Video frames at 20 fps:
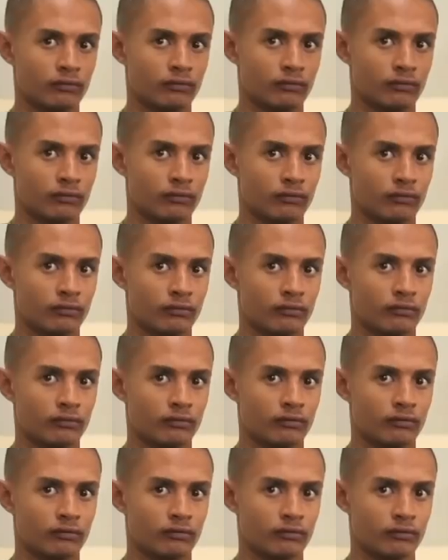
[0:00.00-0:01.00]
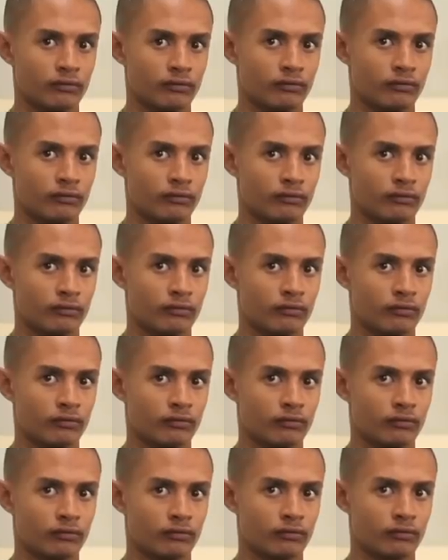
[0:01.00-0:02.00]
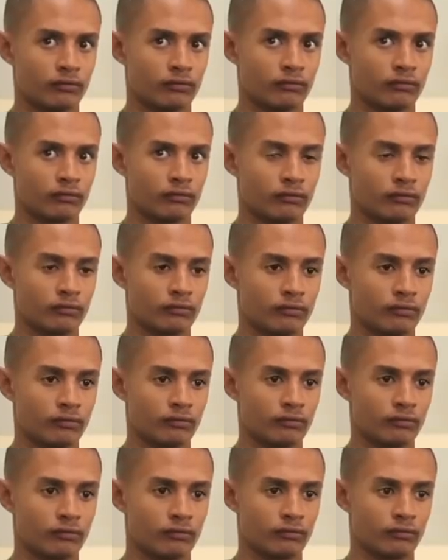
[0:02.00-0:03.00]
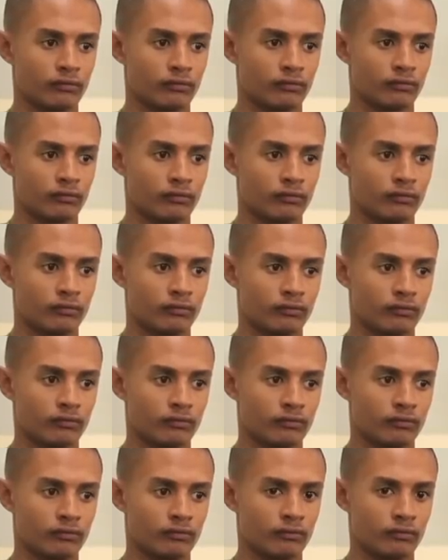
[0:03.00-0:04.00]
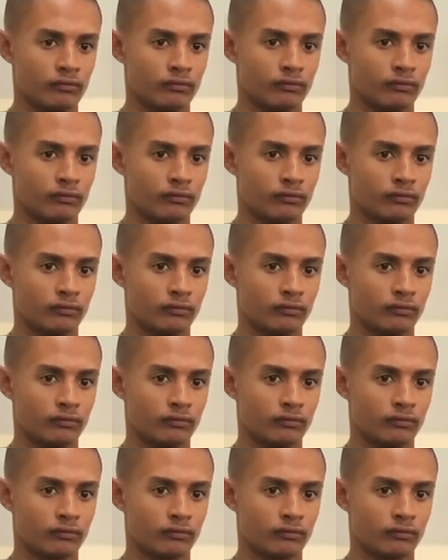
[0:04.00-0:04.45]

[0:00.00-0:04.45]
[no speech]